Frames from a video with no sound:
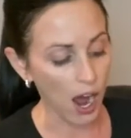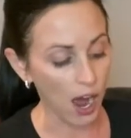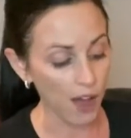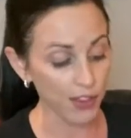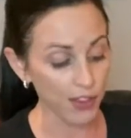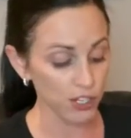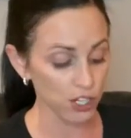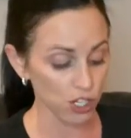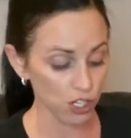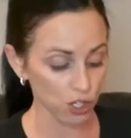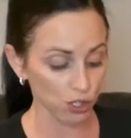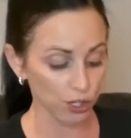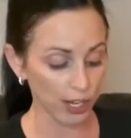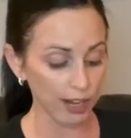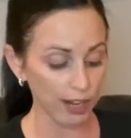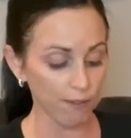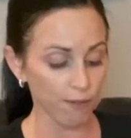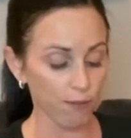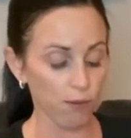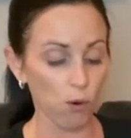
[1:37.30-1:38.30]
This is
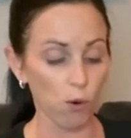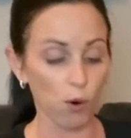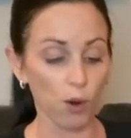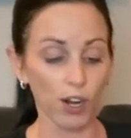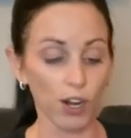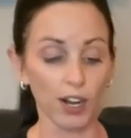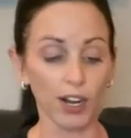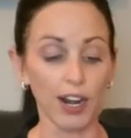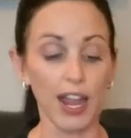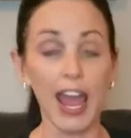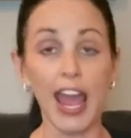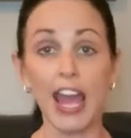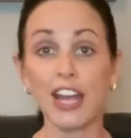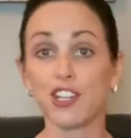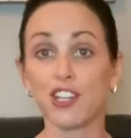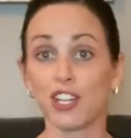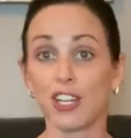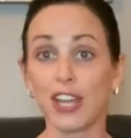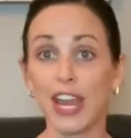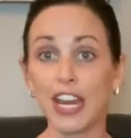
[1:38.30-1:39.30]
great for
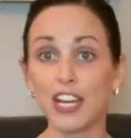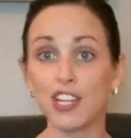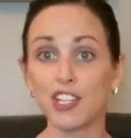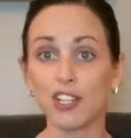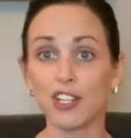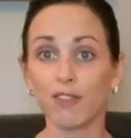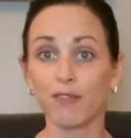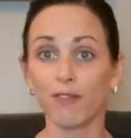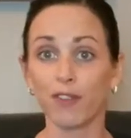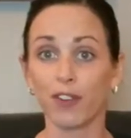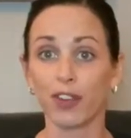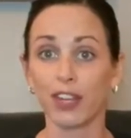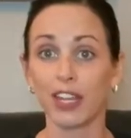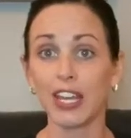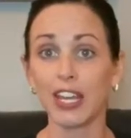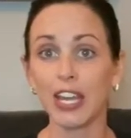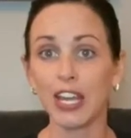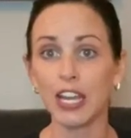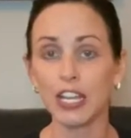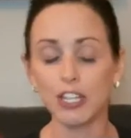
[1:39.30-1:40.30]
education for the
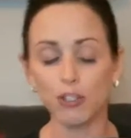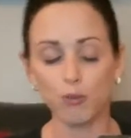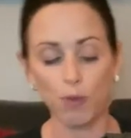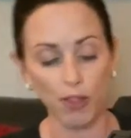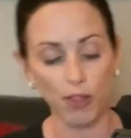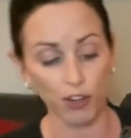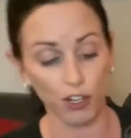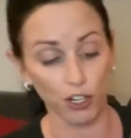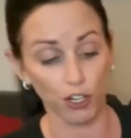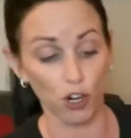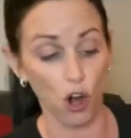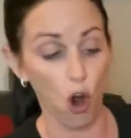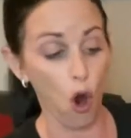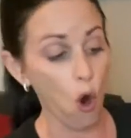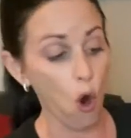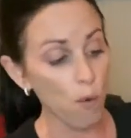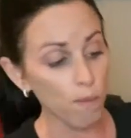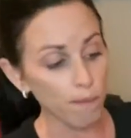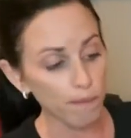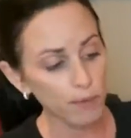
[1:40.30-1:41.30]
kids, whether you're
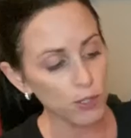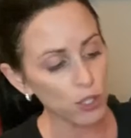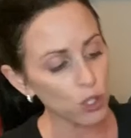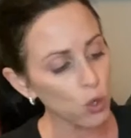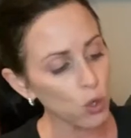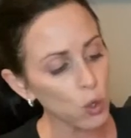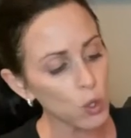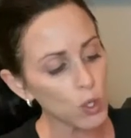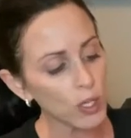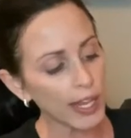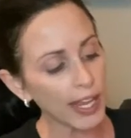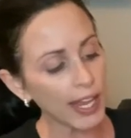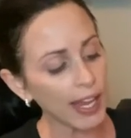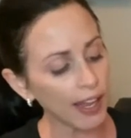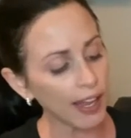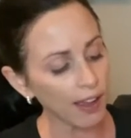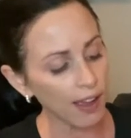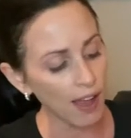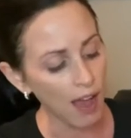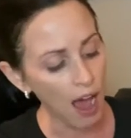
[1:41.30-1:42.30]

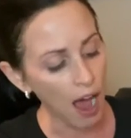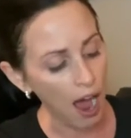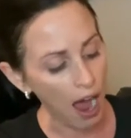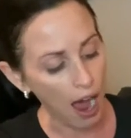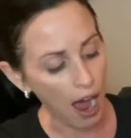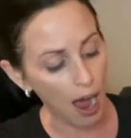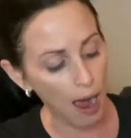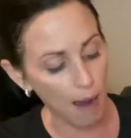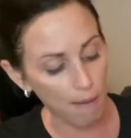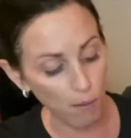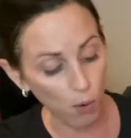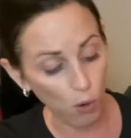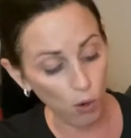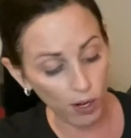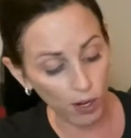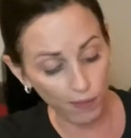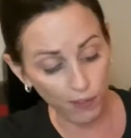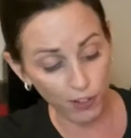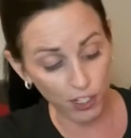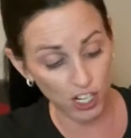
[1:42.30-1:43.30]
homeschooling or
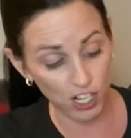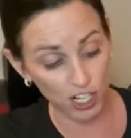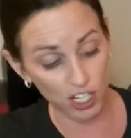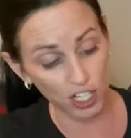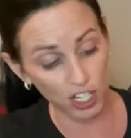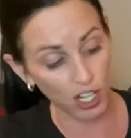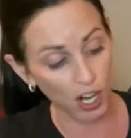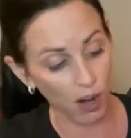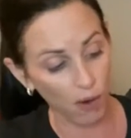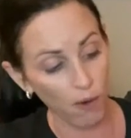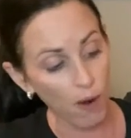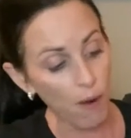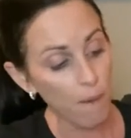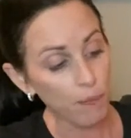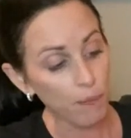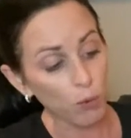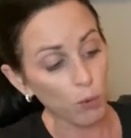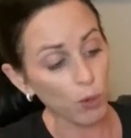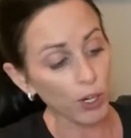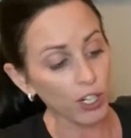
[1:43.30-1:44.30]
if you're just, you know,
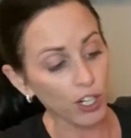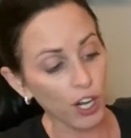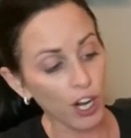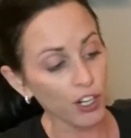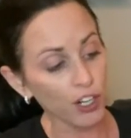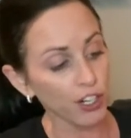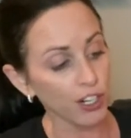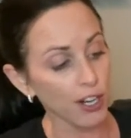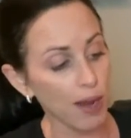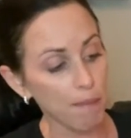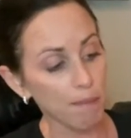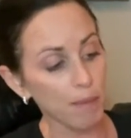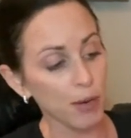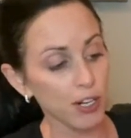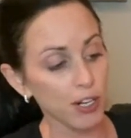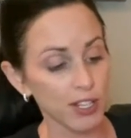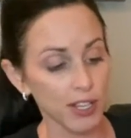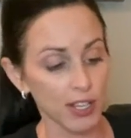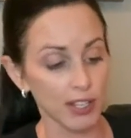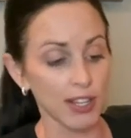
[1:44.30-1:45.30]
working on your
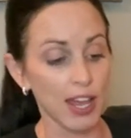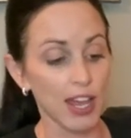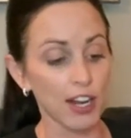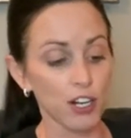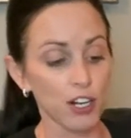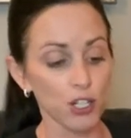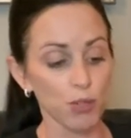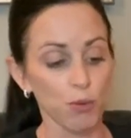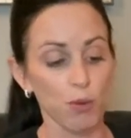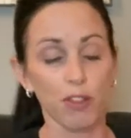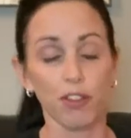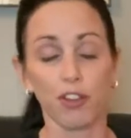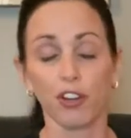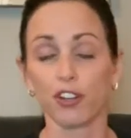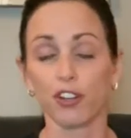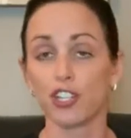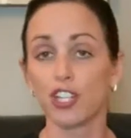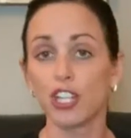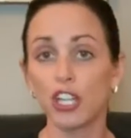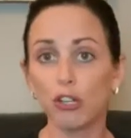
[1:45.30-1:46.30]
numbers and letters with your
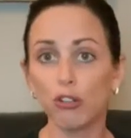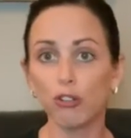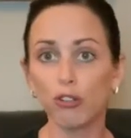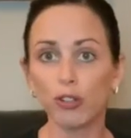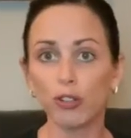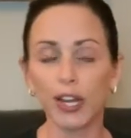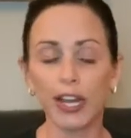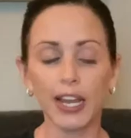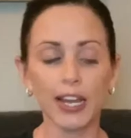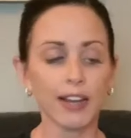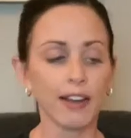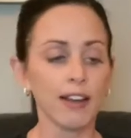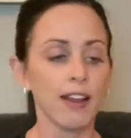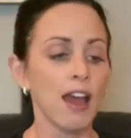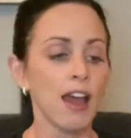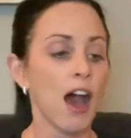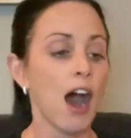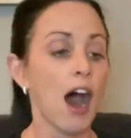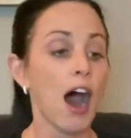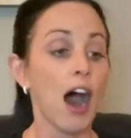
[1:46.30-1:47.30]
children.
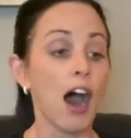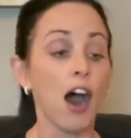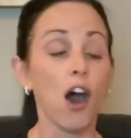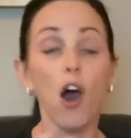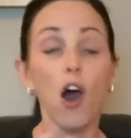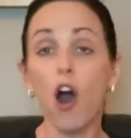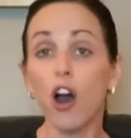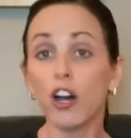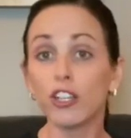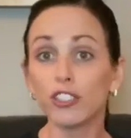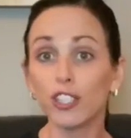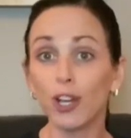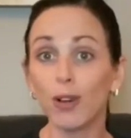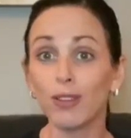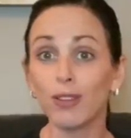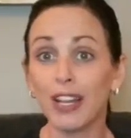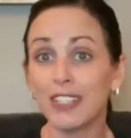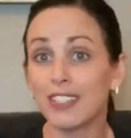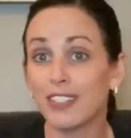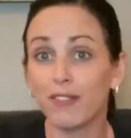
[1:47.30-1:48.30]
Also,
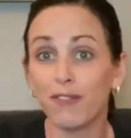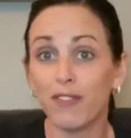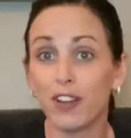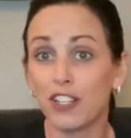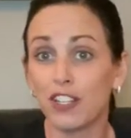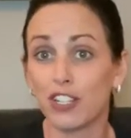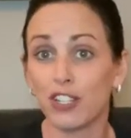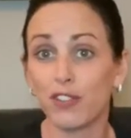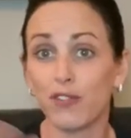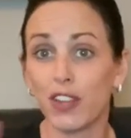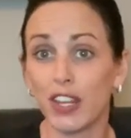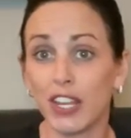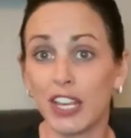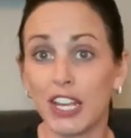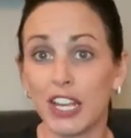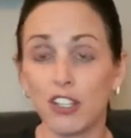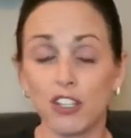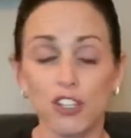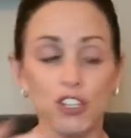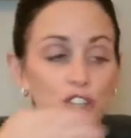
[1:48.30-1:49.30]
lots of fun just for the
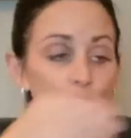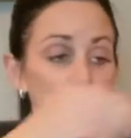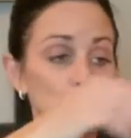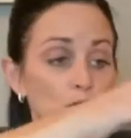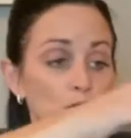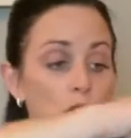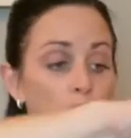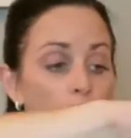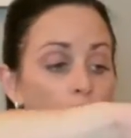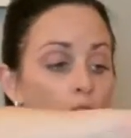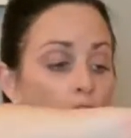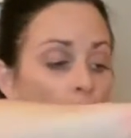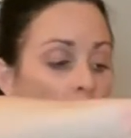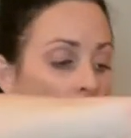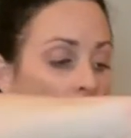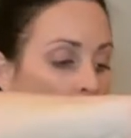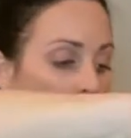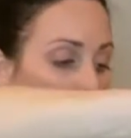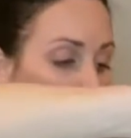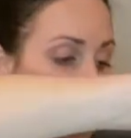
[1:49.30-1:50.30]
kids to draw
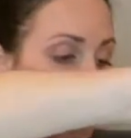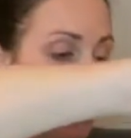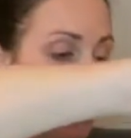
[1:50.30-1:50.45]
and